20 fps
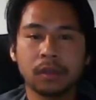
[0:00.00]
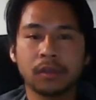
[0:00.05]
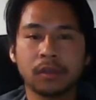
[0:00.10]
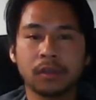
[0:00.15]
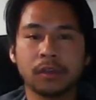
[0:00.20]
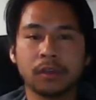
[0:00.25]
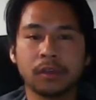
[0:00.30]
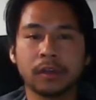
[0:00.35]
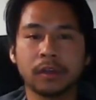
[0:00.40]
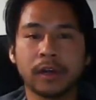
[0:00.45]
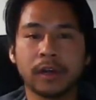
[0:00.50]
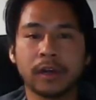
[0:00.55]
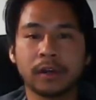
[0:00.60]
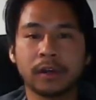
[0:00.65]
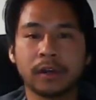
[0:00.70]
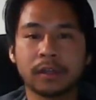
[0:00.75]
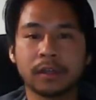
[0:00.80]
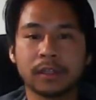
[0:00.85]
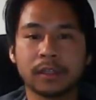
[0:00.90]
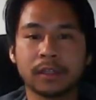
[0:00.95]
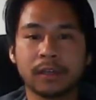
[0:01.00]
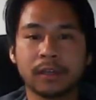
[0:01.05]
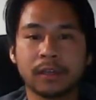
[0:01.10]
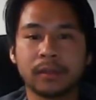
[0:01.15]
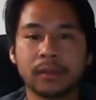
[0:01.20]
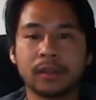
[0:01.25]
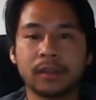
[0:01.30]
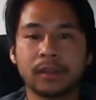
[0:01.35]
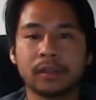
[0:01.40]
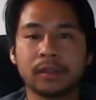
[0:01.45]
during their health
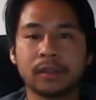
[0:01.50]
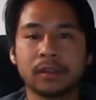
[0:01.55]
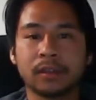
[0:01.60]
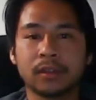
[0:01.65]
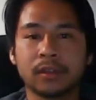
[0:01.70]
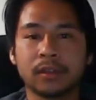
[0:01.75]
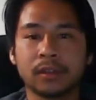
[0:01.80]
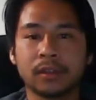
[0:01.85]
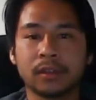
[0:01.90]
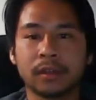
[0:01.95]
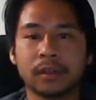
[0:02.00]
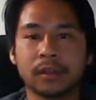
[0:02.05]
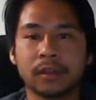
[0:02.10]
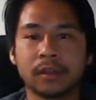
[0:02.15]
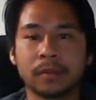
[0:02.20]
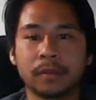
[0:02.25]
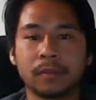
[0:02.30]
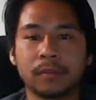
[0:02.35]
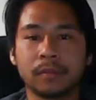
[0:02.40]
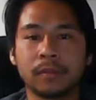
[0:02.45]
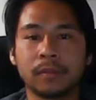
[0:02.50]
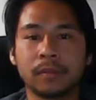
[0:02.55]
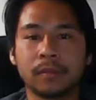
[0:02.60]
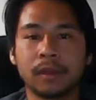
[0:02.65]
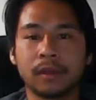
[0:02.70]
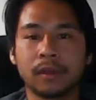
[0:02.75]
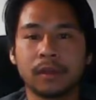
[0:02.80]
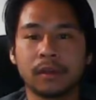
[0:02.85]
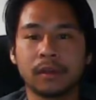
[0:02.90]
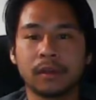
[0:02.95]
assignments, and,
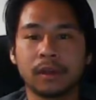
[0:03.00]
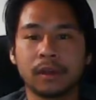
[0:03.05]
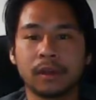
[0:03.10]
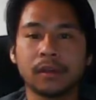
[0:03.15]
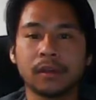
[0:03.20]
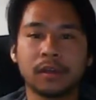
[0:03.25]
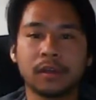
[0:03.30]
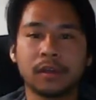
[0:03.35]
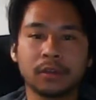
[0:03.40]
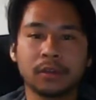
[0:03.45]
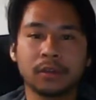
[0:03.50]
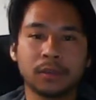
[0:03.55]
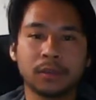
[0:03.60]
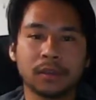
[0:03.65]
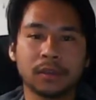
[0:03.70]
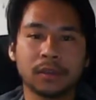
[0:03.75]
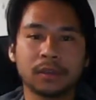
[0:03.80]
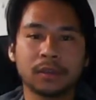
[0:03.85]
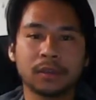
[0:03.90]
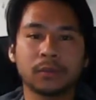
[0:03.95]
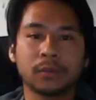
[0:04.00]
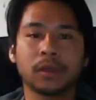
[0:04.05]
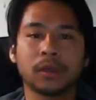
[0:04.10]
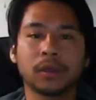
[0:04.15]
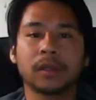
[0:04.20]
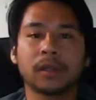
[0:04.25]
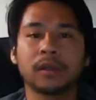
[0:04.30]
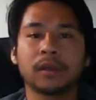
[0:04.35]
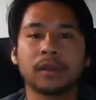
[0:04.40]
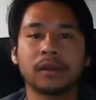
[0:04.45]
as well as
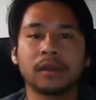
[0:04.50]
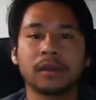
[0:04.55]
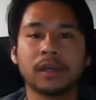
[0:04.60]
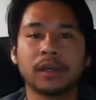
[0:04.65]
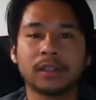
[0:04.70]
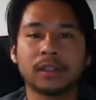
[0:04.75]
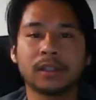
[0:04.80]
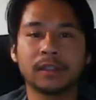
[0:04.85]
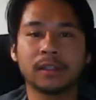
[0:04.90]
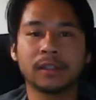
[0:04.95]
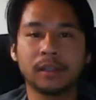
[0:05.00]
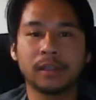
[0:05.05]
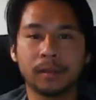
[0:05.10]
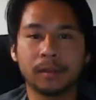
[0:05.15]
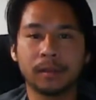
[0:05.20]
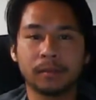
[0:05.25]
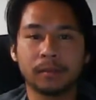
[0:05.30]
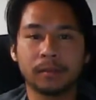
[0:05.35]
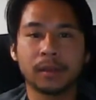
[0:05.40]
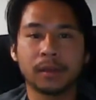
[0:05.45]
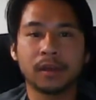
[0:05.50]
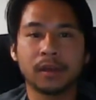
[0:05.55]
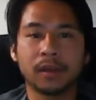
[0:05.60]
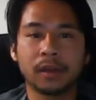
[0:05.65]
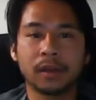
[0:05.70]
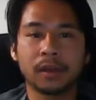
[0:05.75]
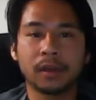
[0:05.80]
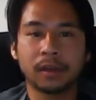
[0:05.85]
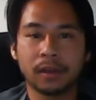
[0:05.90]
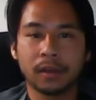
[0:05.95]
working as a team
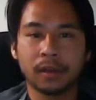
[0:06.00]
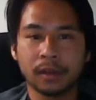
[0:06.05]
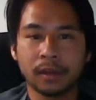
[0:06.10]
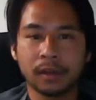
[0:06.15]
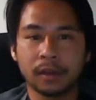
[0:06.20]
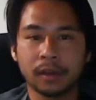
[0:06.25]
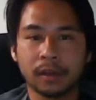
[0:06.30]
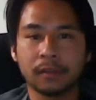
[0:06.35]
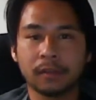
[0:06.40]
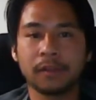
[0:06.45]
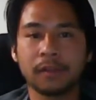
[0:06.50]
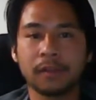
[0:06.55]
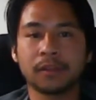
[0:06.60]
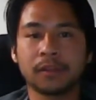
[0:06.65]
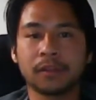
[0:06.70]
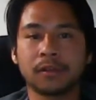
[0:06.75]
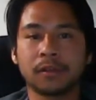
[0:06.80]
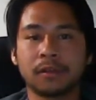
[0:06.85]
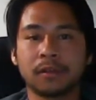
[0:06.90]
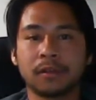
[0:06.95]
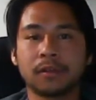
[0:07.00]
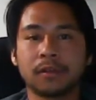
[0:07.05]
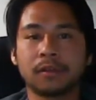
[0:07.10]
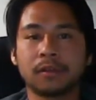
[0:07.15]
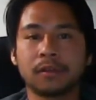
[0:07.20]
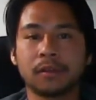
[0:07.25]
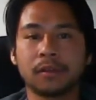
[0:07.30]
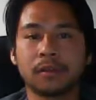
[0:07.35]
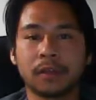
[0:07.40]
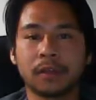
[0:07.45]
in the physical
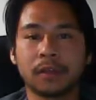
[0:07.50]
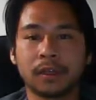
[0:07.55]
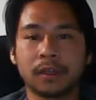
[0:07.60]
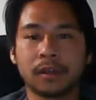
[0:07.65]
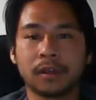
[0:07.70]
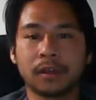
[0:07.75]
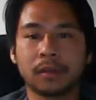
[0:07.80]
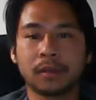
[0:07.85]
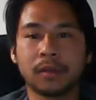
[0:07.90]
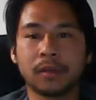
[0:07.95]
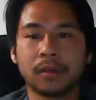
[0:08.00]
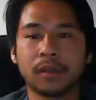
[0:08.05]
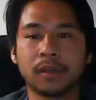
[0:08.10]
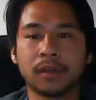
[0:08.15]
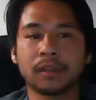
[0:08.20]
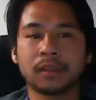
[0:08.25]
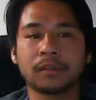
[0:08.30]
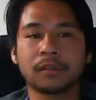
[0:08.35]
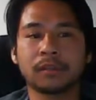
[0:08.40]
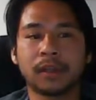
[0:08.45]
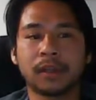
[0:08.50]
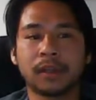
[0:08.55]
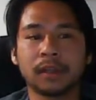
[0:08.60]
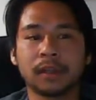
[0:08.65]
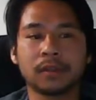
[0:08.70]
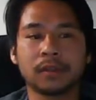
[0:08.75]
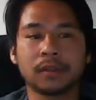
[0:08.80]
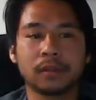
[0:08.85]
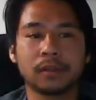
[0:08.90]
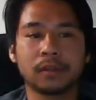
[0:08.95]
components of
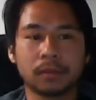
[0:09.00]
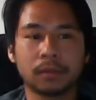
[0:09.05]
class.